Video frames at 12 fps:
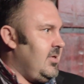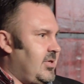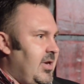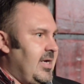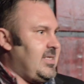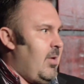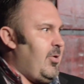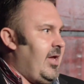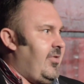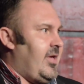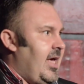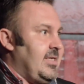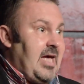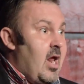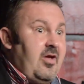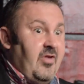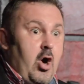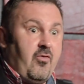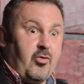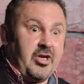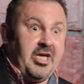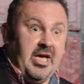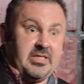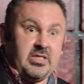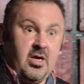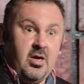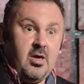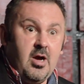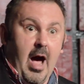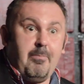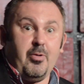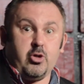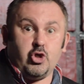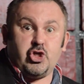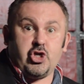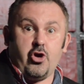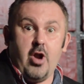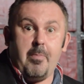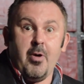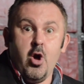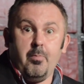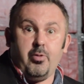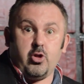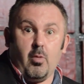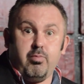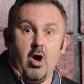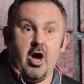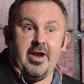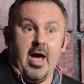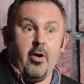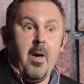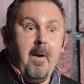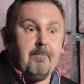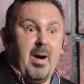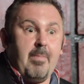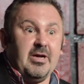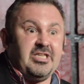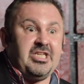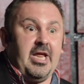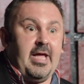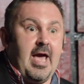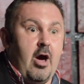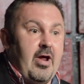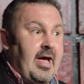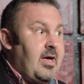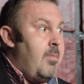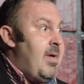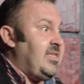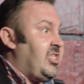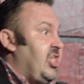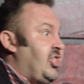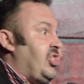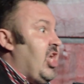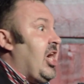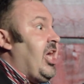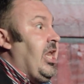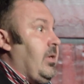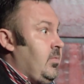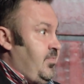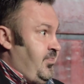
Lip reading: So next time we get to the kiss, I don't even go for a kiss. I pull her shirt up, pull her bra down, pop a titty out, and commence to sucking.